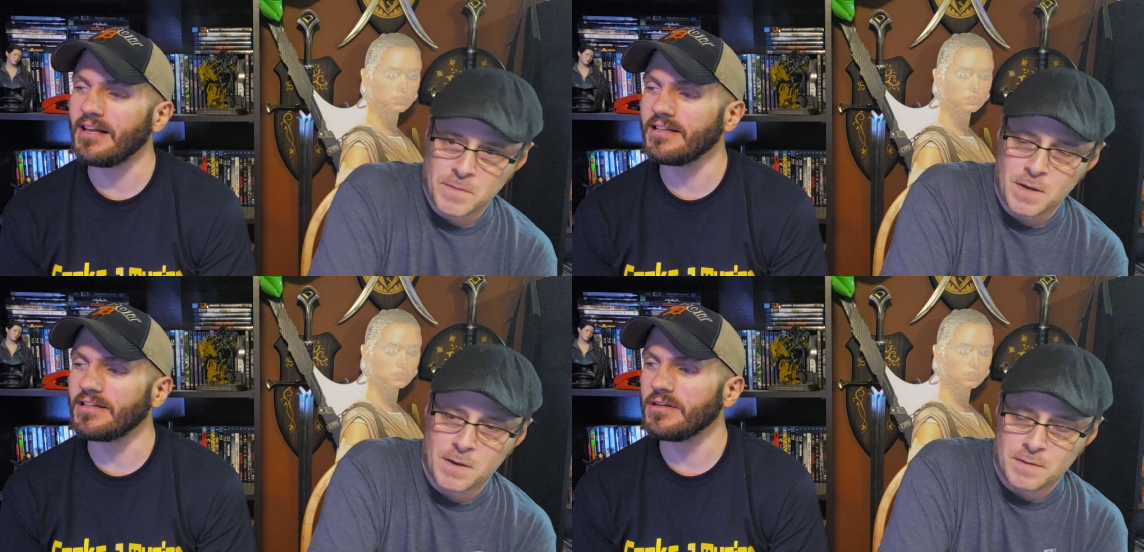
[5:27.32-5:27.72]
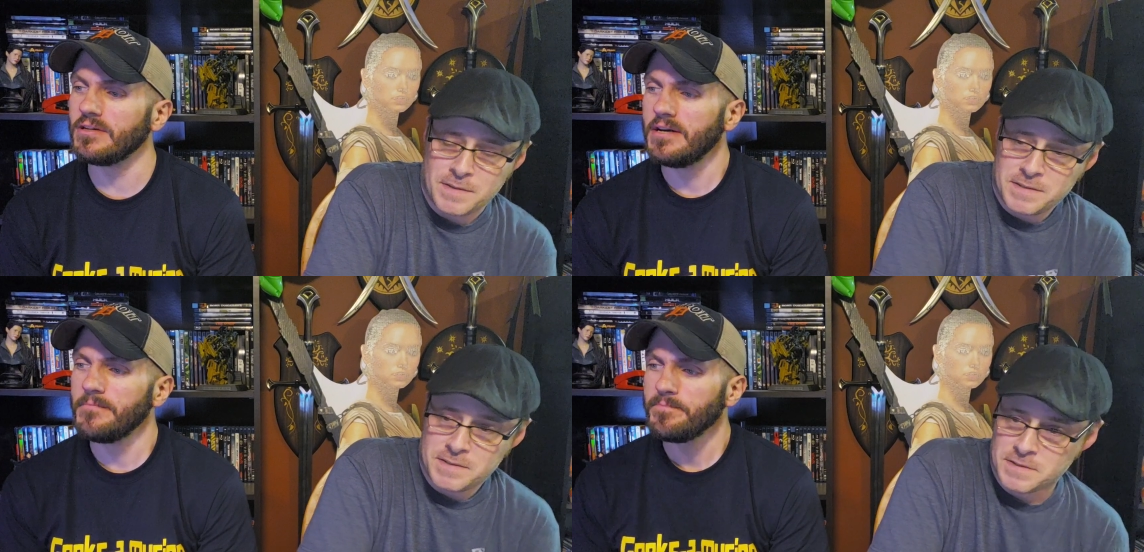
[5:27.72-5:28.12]
Speaker 1: yeah. the.
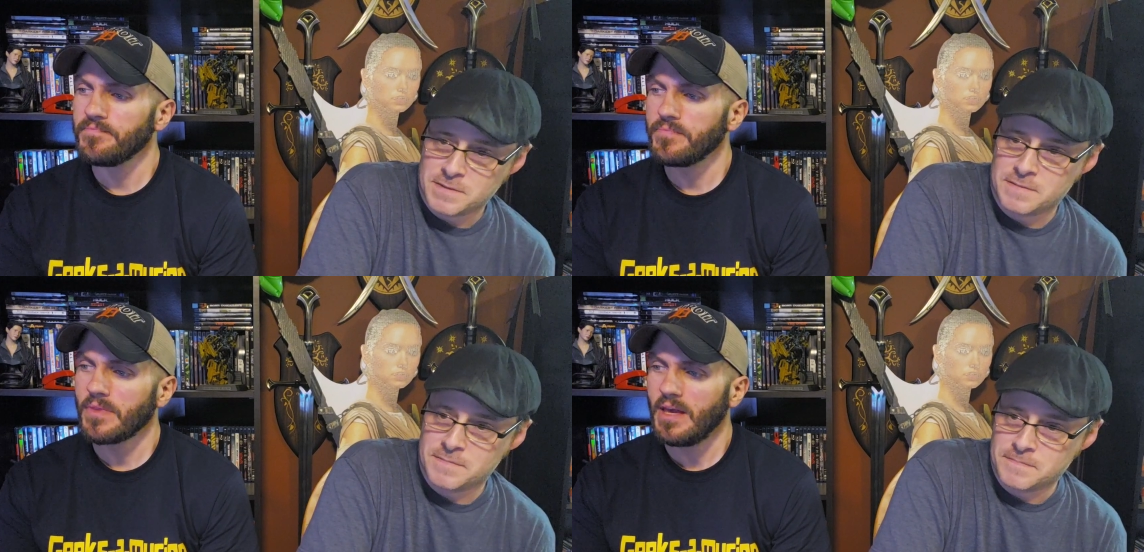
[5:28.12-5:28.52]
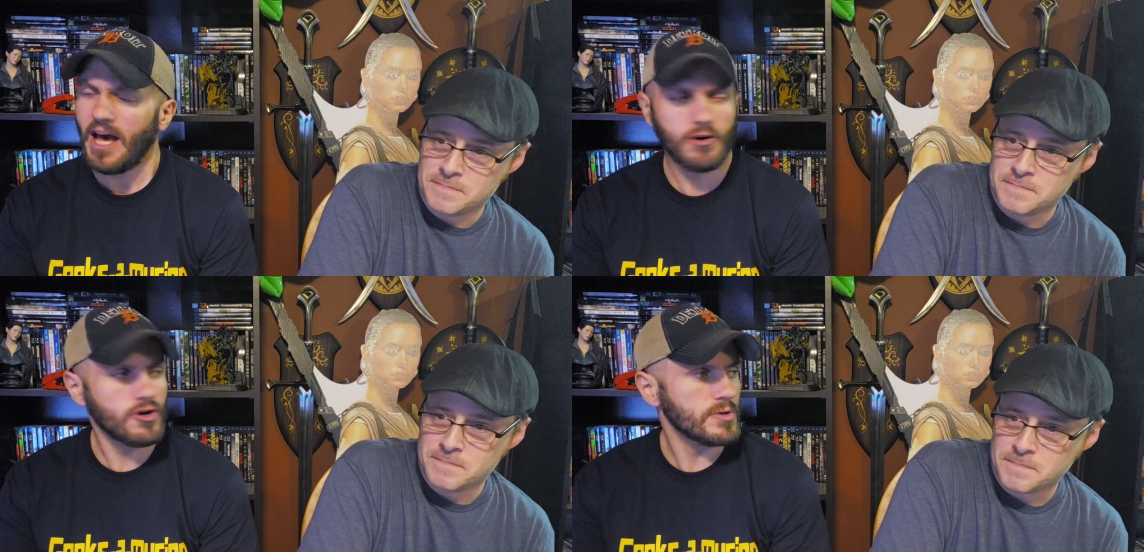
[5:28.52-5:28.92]

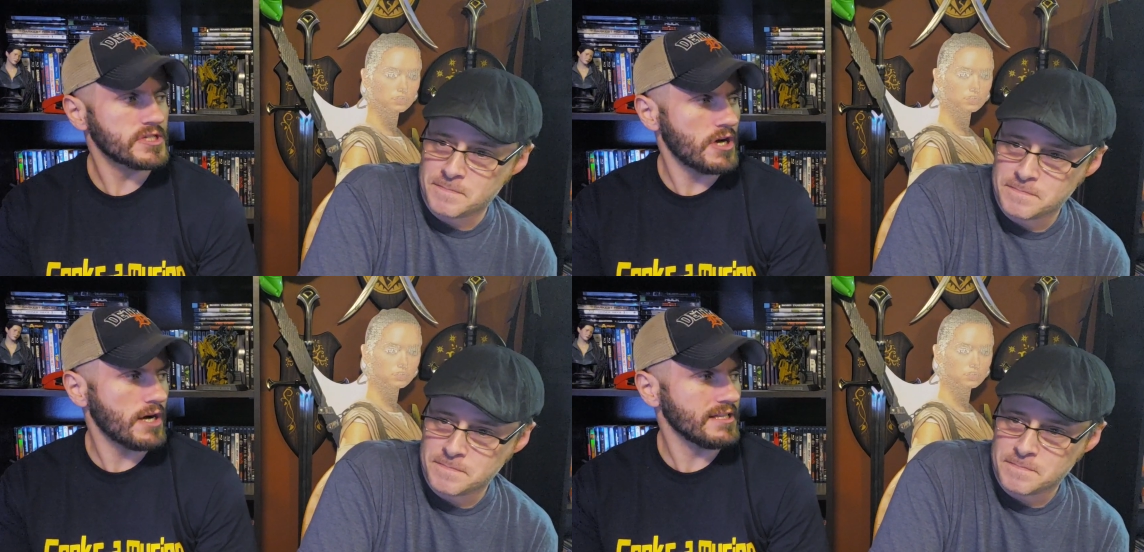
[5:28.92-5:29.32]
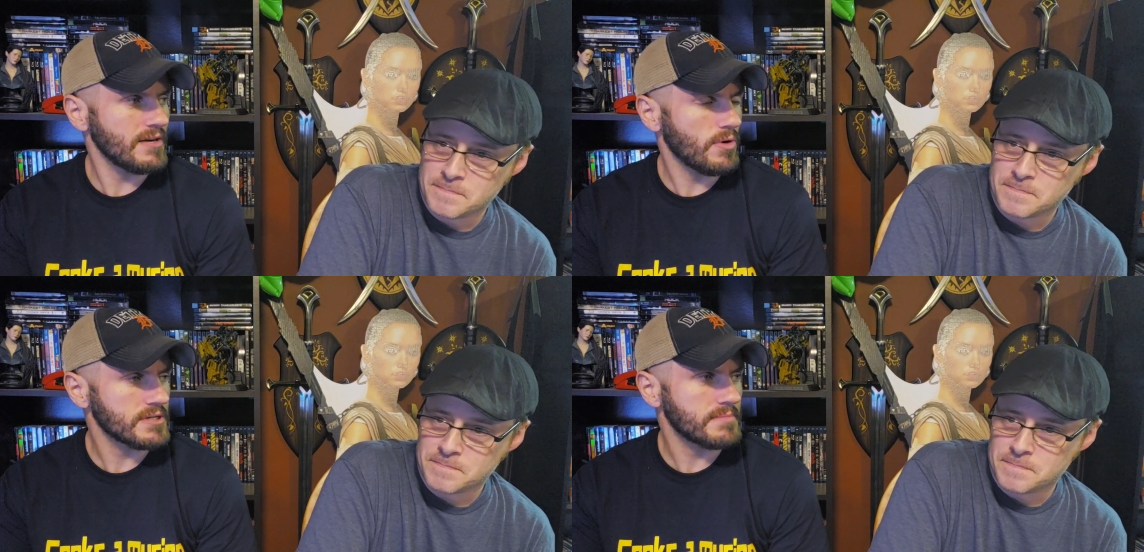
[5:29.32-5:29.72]
I don't know what song that
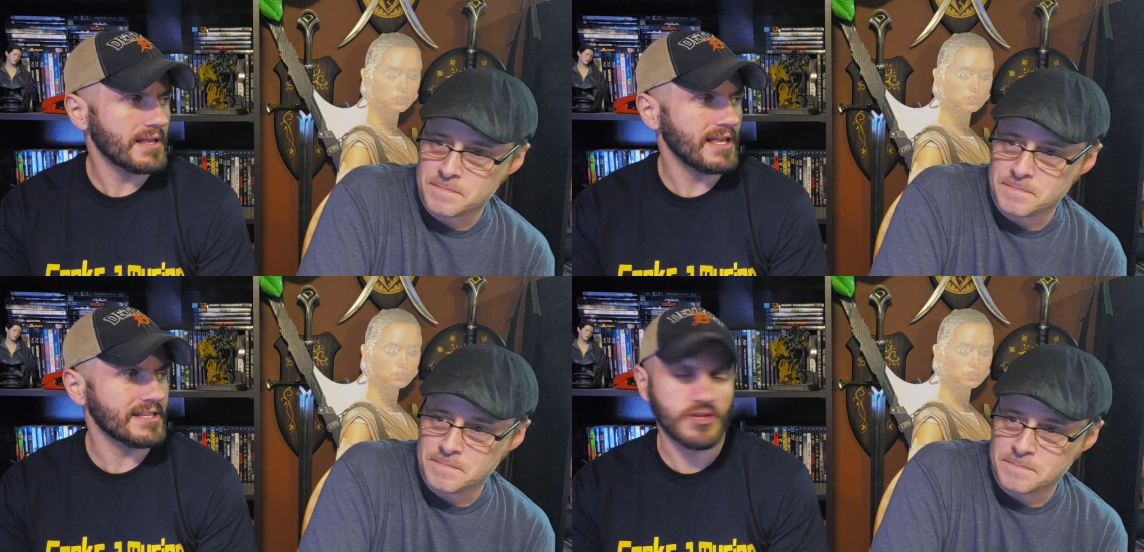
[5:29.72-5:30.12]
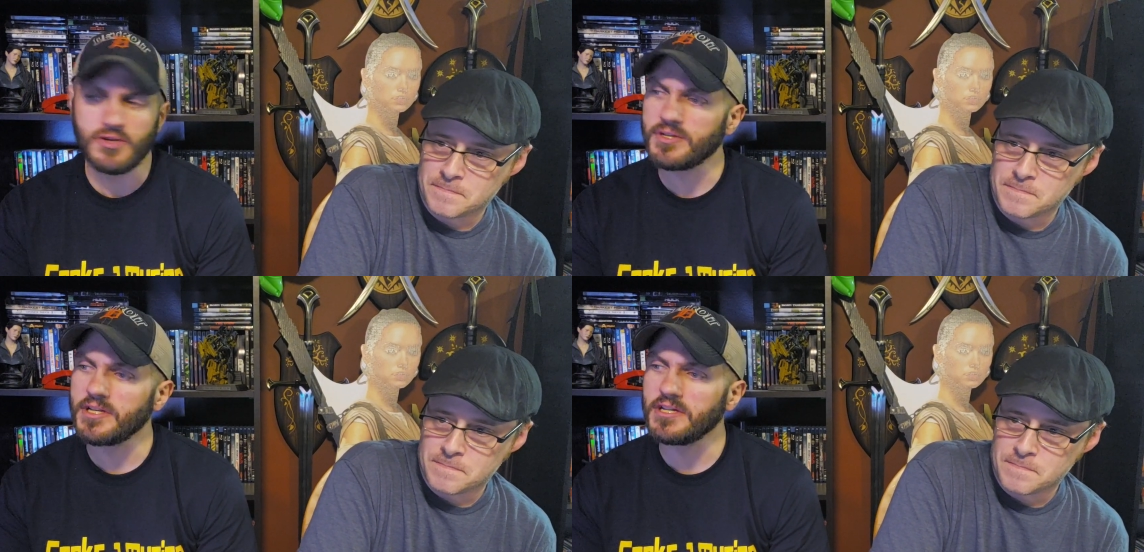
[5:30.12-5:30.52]
was, but I like the
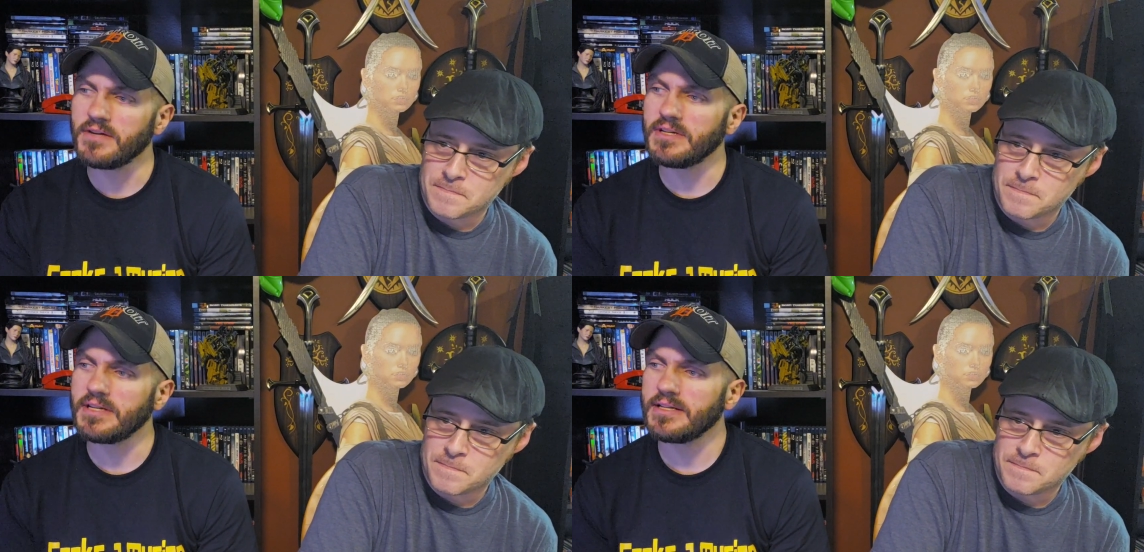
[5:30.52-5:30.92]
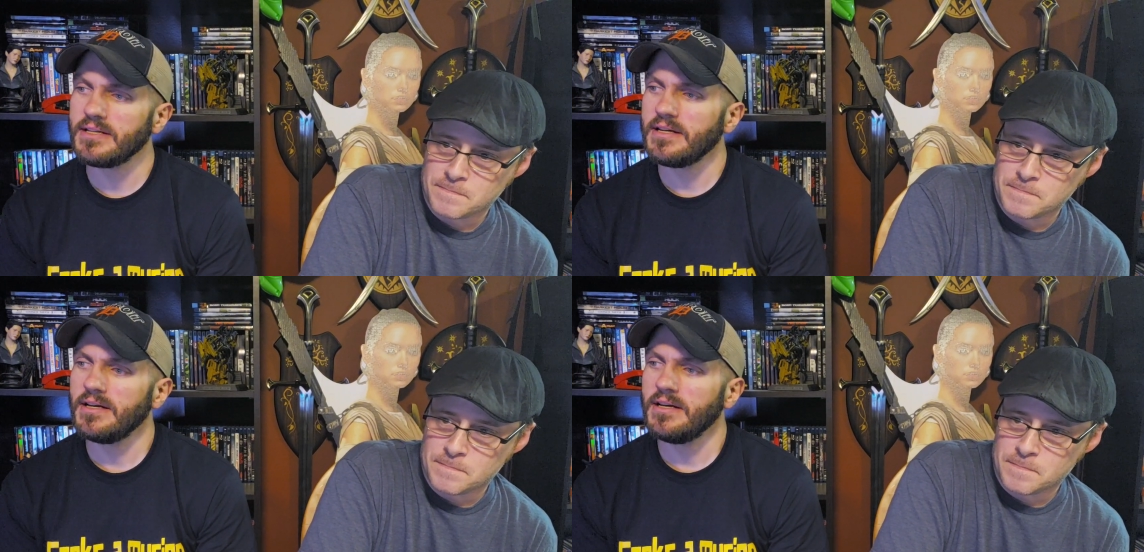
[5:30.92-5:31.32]
usage of it.
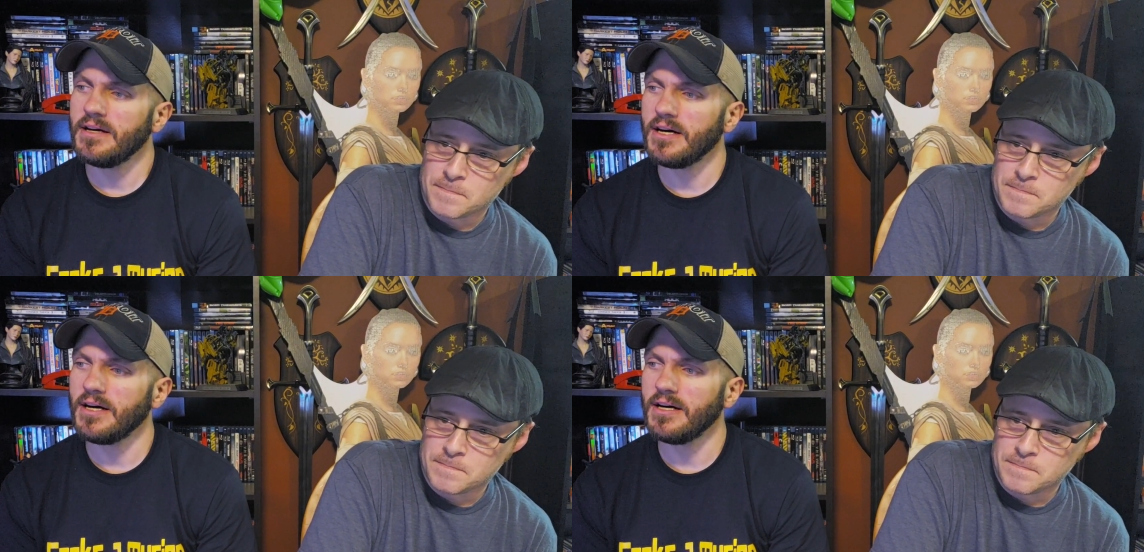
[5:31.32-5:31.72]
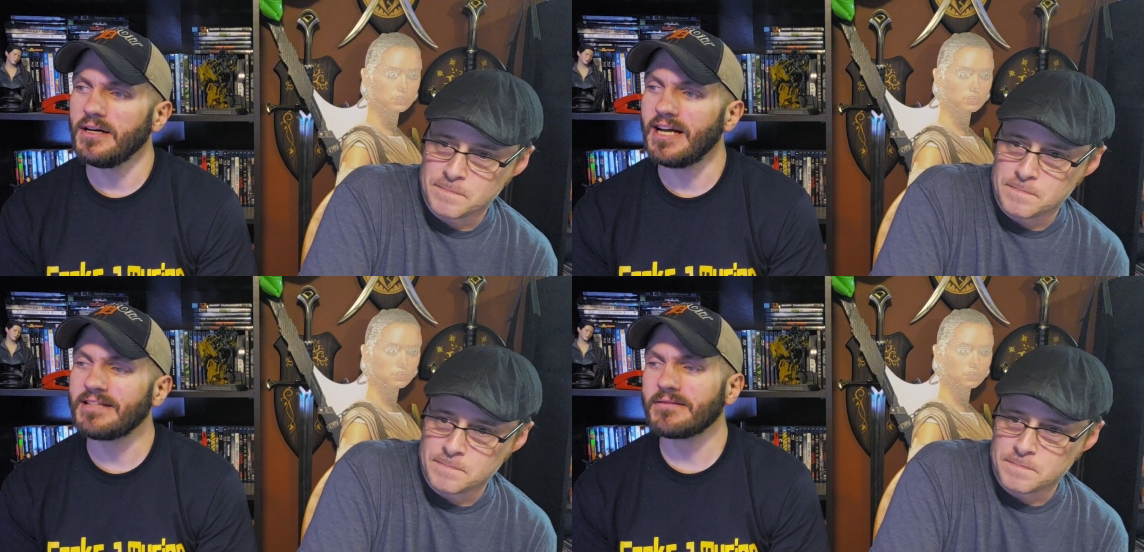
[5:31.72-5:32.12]

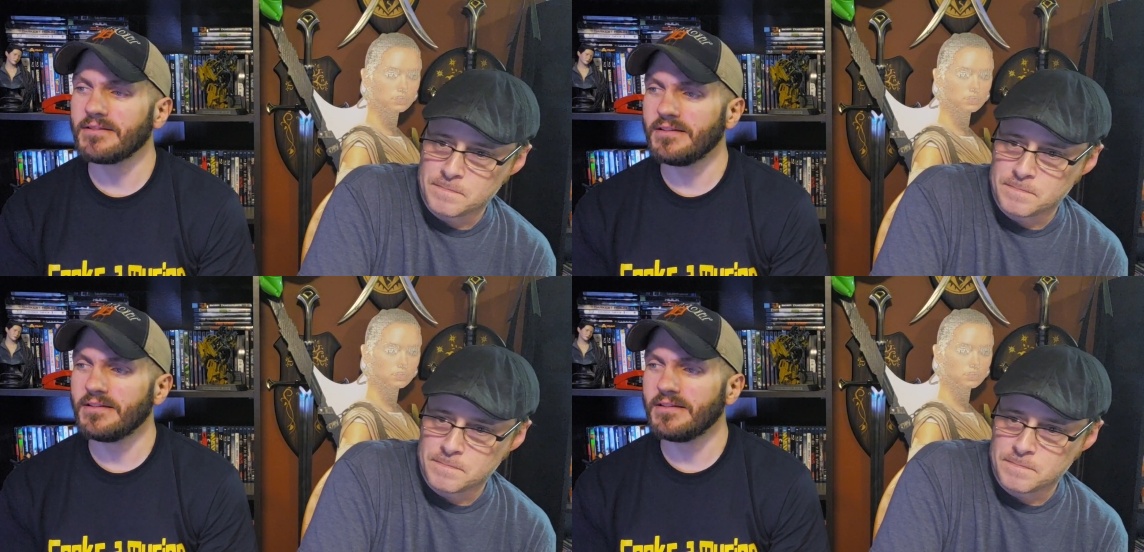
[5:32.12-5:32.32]
Uh, that's